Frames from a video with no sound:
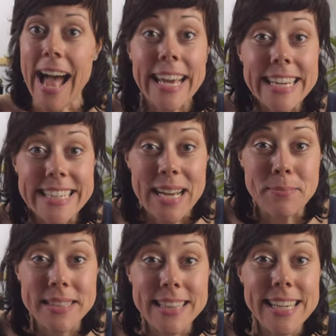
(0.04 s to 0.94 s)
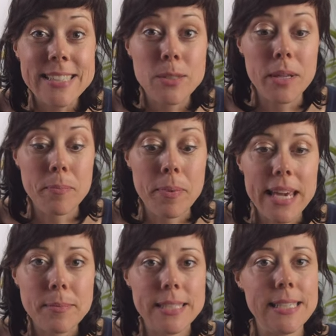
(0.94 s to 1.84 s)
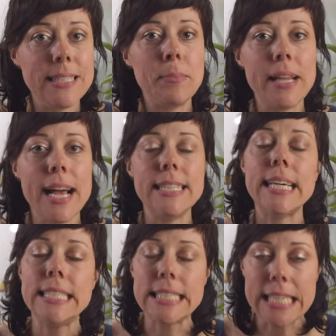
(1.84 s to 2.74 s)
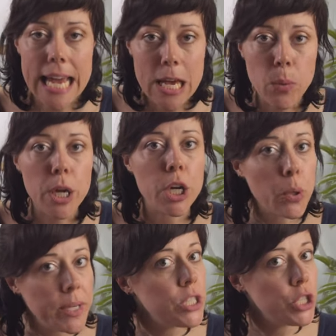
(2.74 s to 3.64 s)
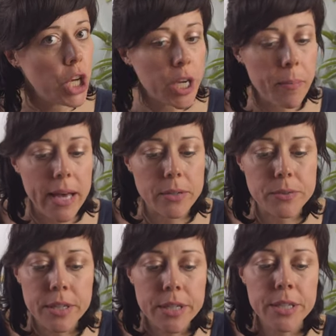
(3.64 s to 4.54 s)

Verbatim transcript: Hi, I'm Liz with PMC Supplies, and today we are going to talk about